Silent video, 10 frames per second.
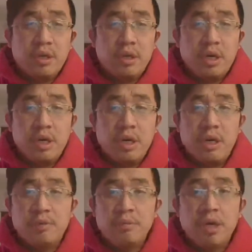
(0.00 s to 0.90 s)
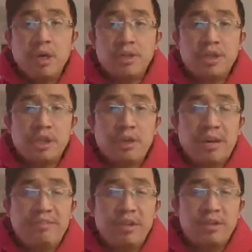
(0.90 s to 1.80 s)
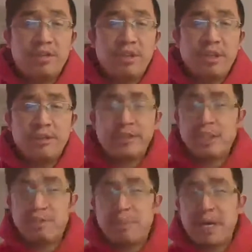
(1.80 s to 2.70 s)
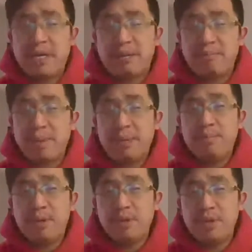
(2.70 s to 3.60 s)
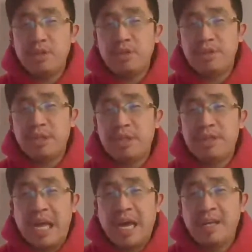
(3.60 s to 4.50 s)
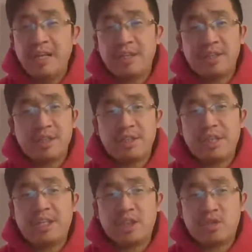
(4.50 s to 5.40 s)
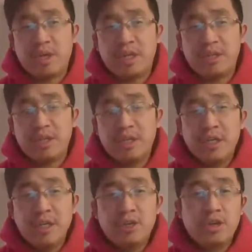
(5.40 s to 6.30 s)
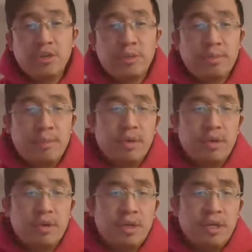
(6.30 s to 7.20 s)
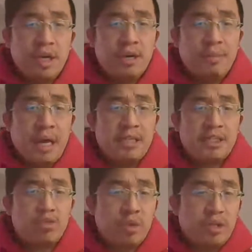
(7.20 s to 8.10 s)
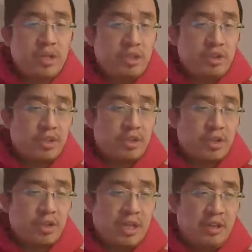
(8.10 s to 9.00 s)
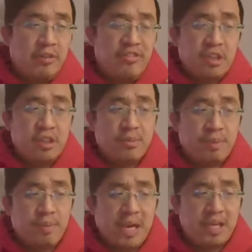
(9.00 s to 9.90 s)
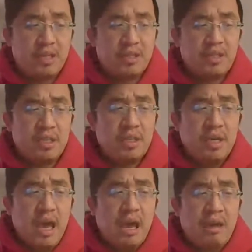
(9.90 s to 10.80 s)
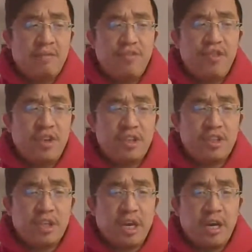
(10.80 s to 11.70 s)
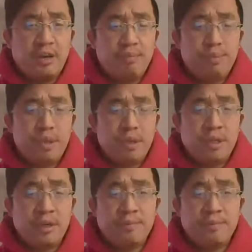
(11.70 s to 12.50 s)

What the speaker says: Also, I've noticed there's a spike in people using Alex, and that's great. So remember, I just really need you guys to make sure that you finish up your packets and finish up